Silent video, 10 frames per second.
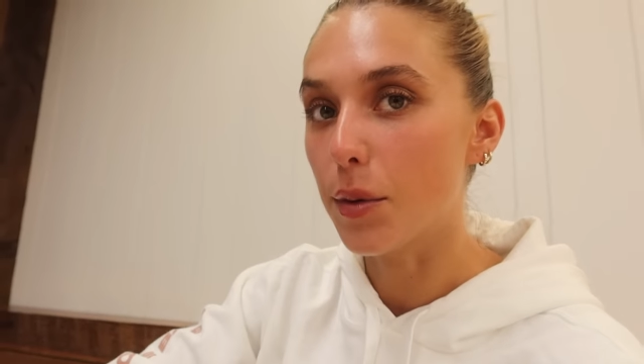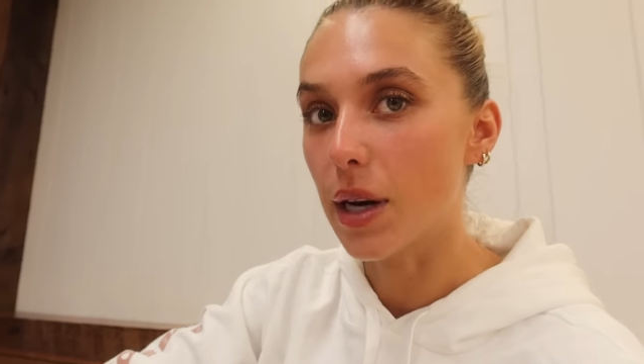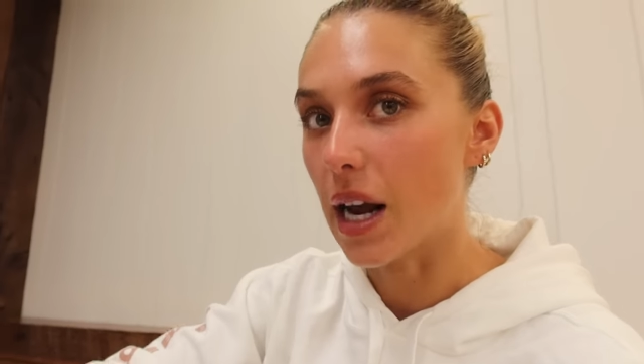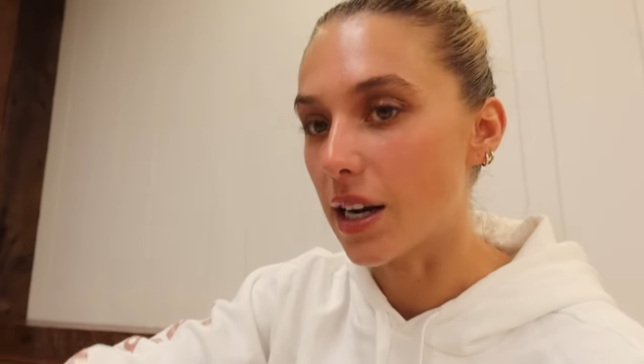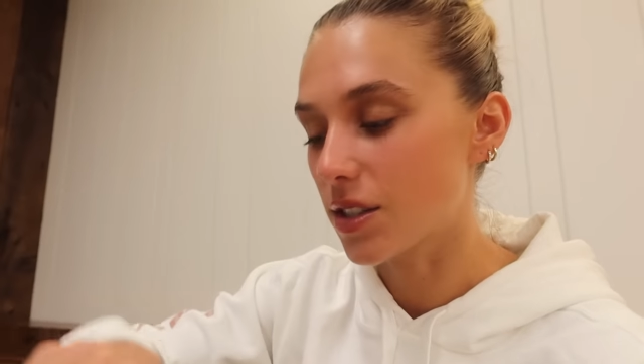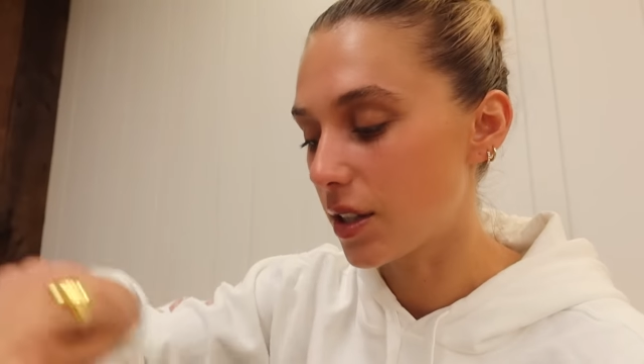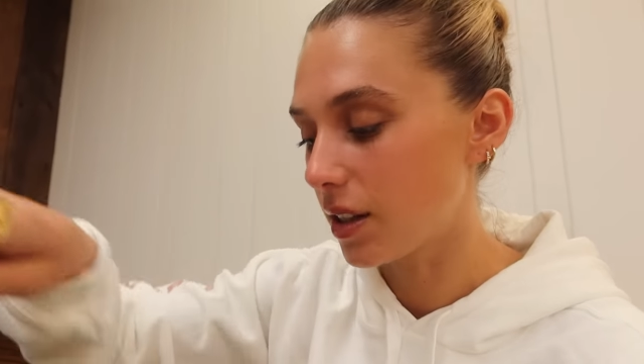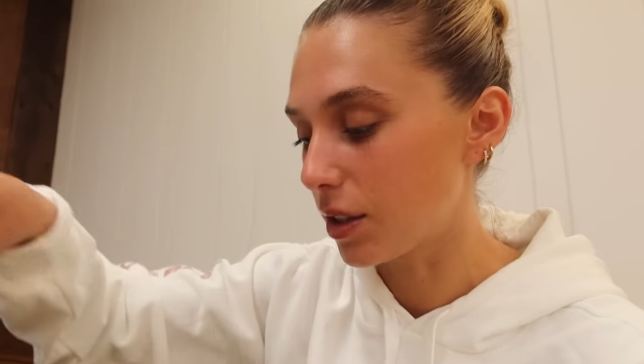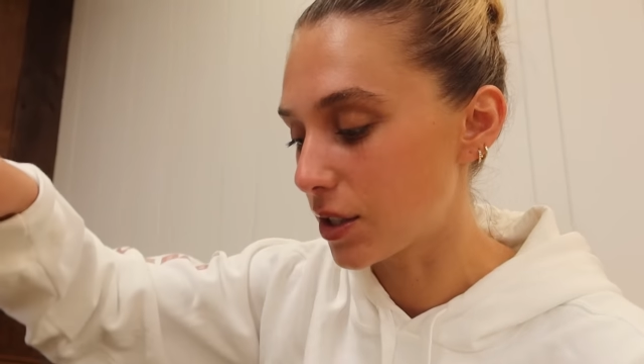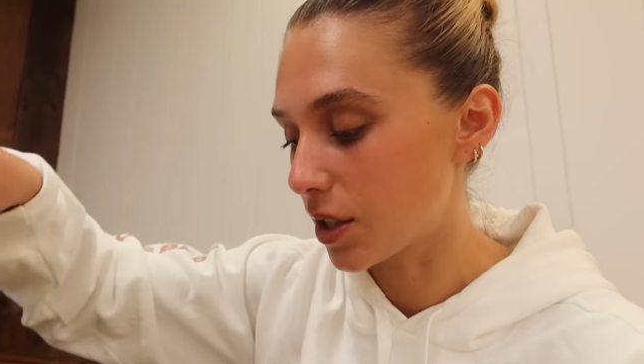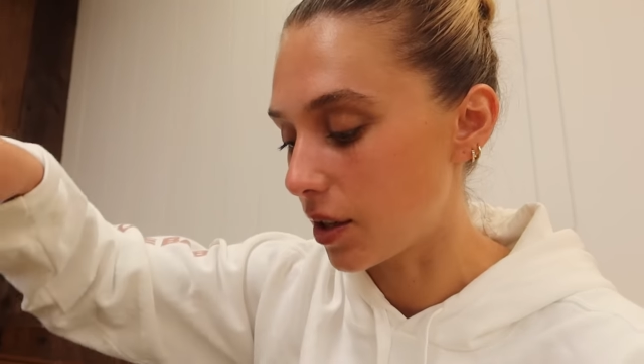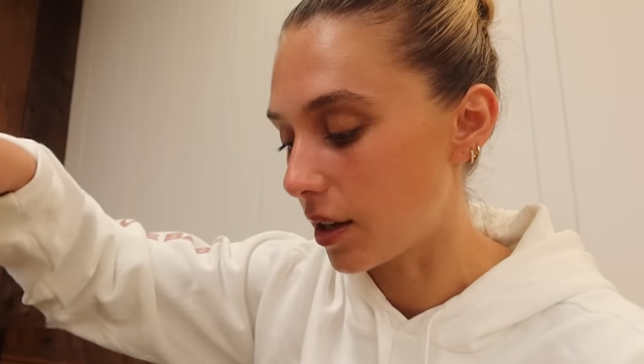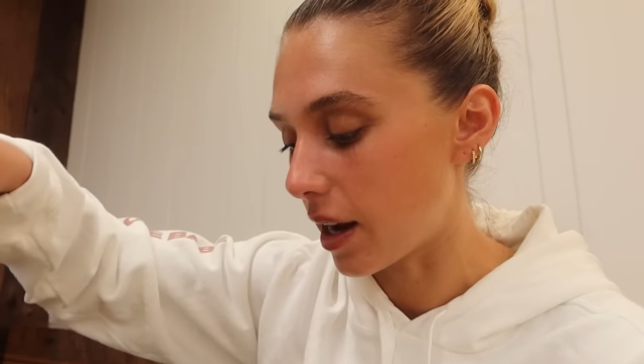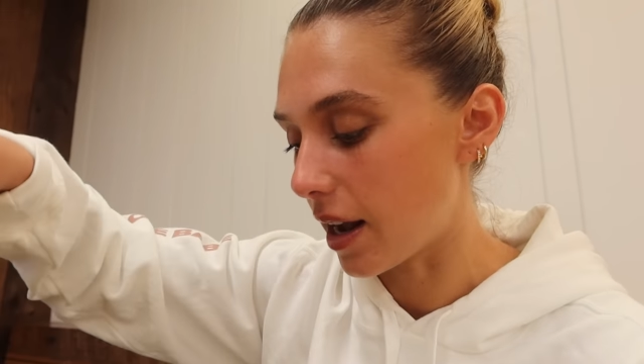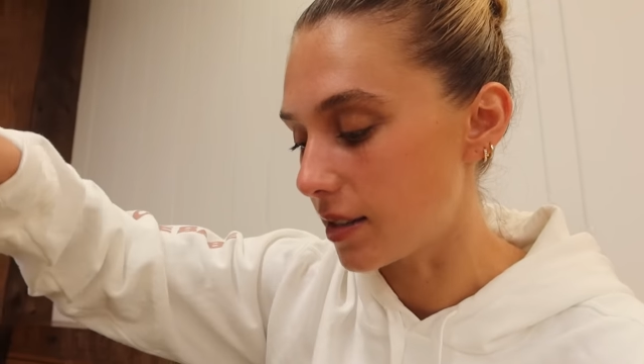one actually looked
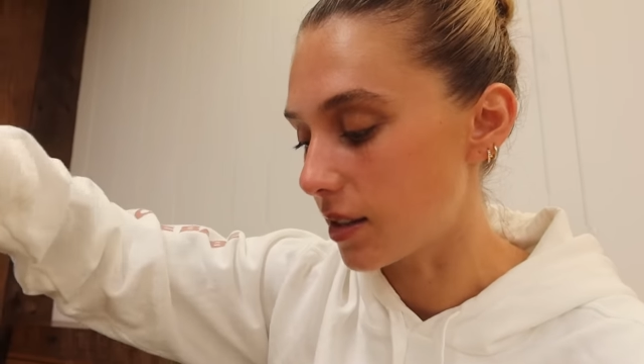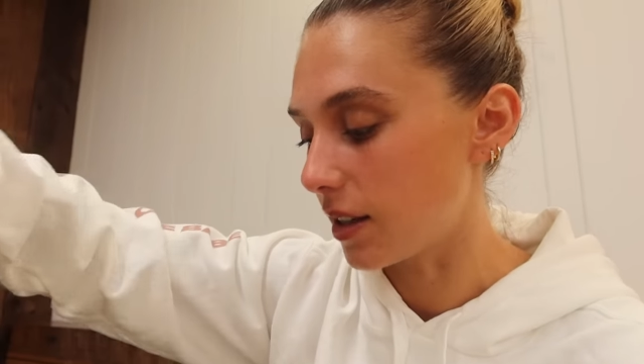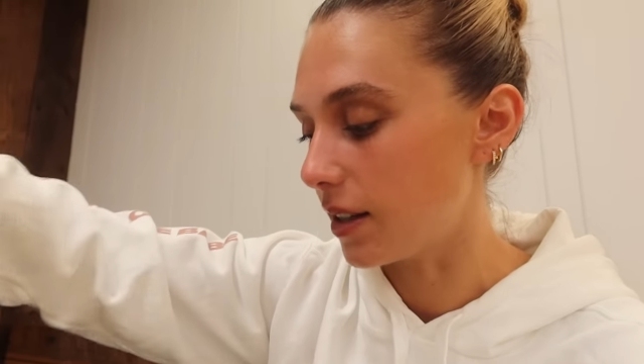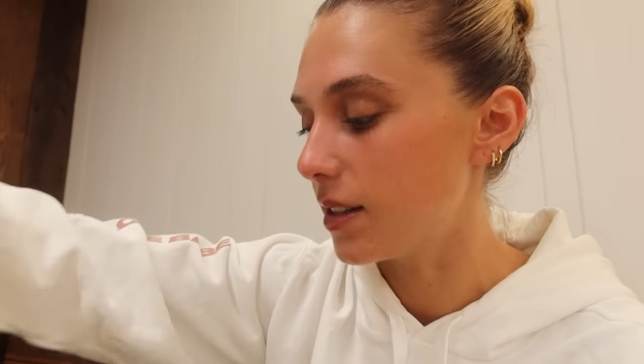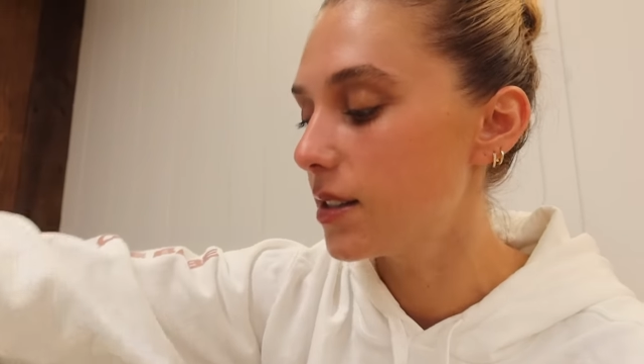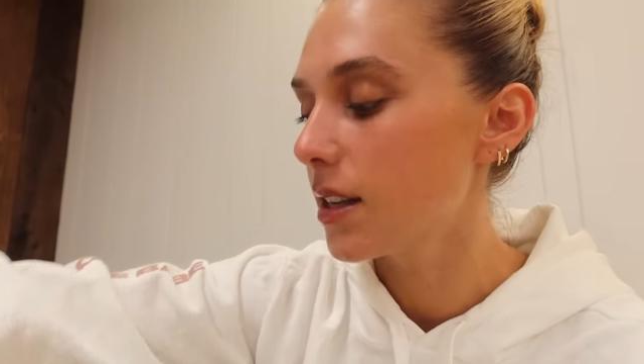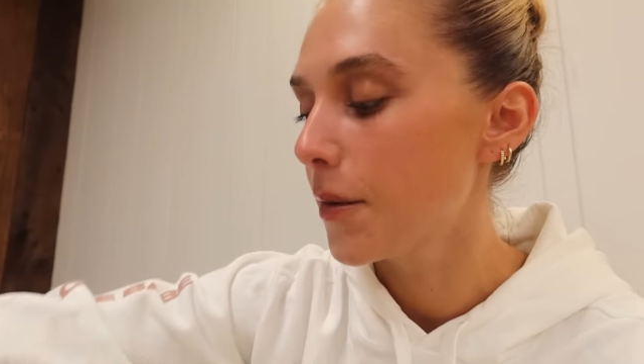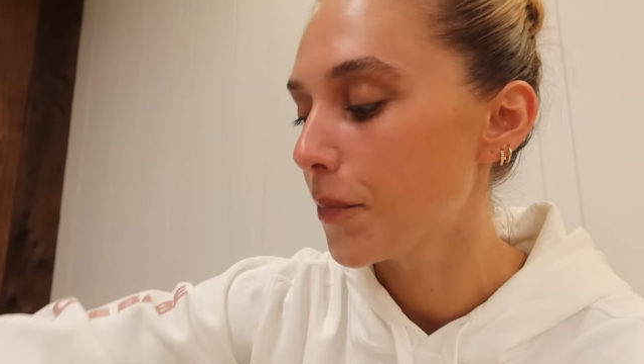good as is.